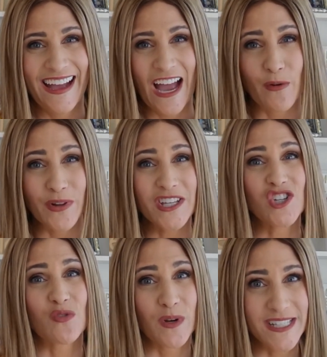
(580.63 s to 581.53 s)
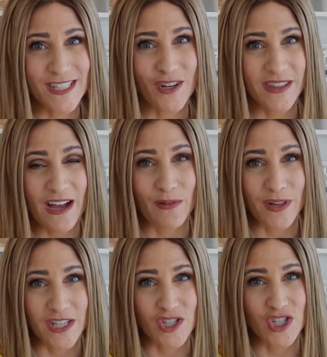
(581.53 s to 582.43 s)
I really should restart that
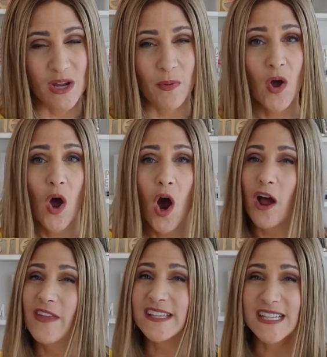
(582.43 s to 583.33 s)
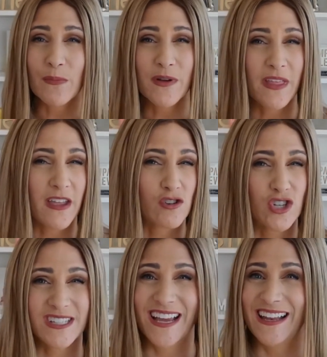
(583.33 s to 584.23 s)
relationship? Are they someone that you're
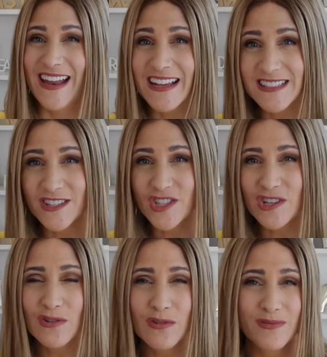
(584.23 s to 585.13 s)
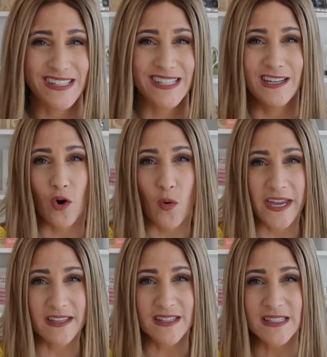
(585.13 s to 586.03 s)
just connected to? That's an
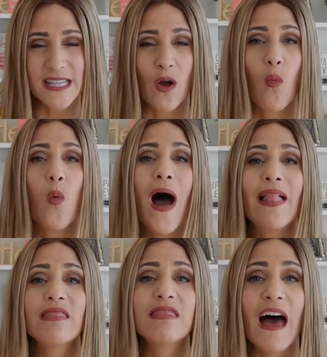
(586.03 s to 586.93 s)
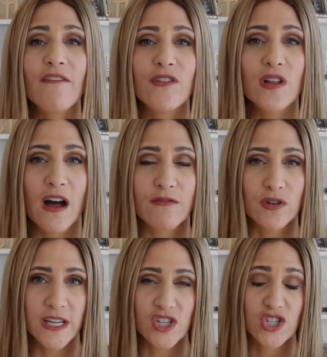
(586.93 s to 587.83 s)
acquaintance? Like what level of
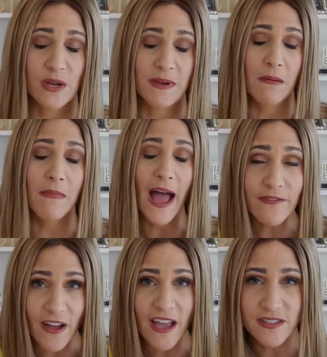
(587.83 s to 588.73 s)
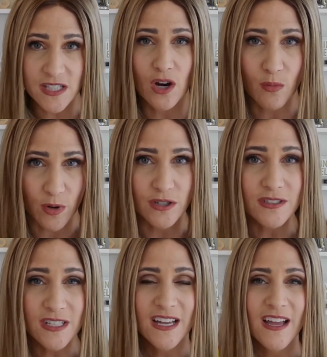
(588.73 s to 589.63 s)
relationship? Now, my 5-star
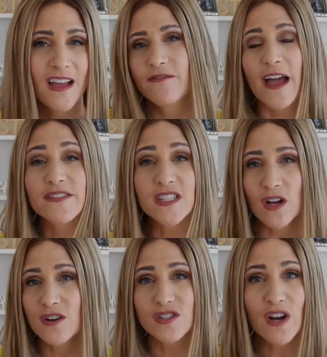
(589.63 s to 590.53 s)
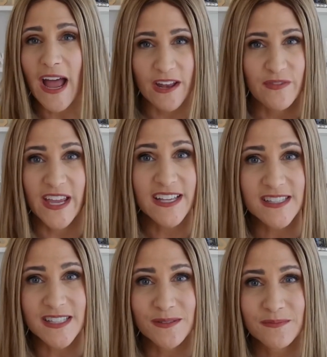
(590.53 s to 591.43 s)
world, 5 stars are
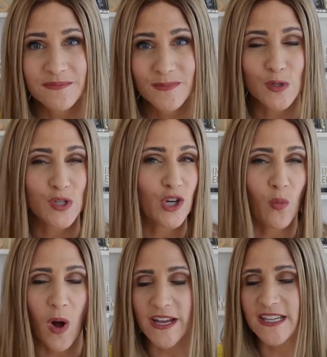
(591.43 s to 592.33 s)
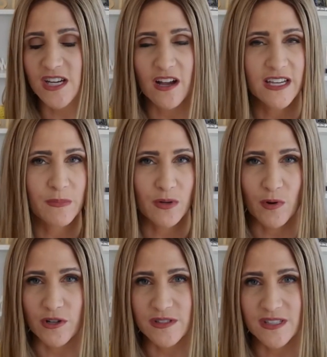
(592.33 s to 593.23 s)
advocates. Those are your walking, talking
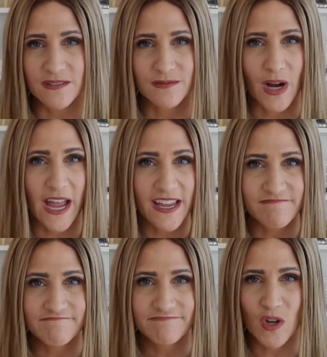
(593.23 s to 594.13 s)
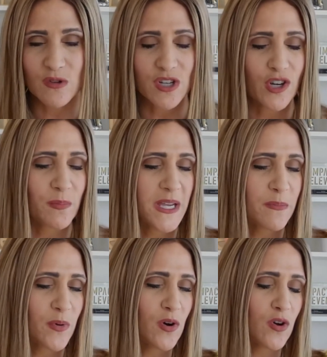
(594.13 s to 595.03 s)
billboards, right? Those are your
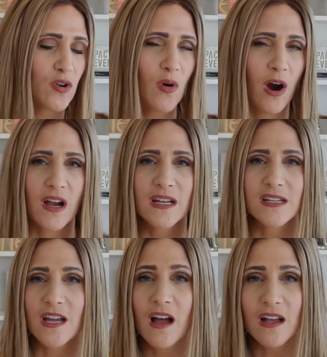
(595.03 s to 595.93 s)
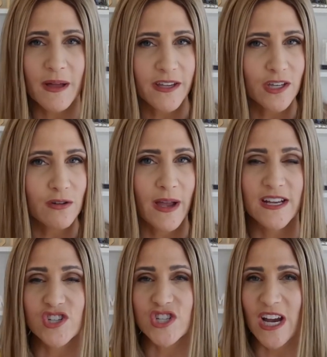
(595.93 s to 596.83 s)
people who are going to talk about you
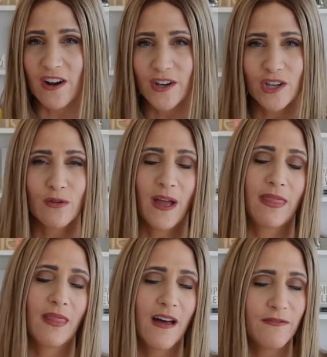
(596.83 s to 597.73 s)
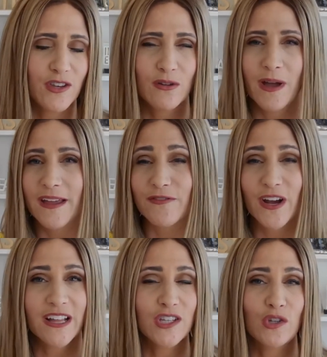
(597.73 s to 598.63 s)
and share you and love you. And
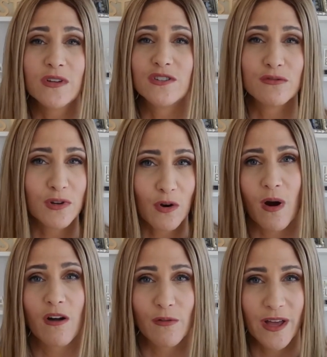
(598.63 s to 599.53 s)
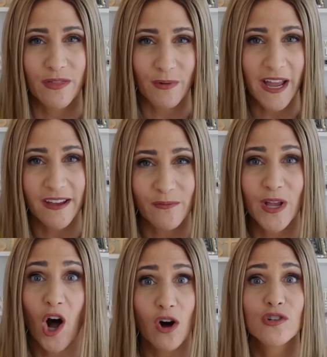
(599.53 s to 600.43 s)
frankly, you can do no wrong with, right?
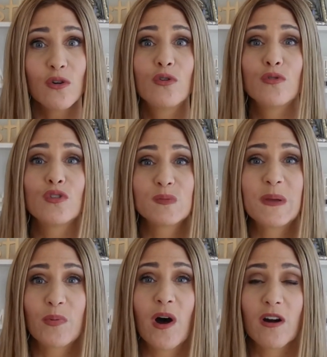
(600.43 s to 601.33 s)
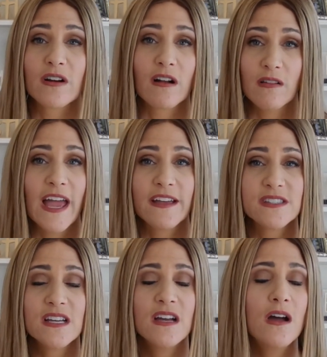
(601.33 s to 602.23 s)
We all know who those people are in our lives.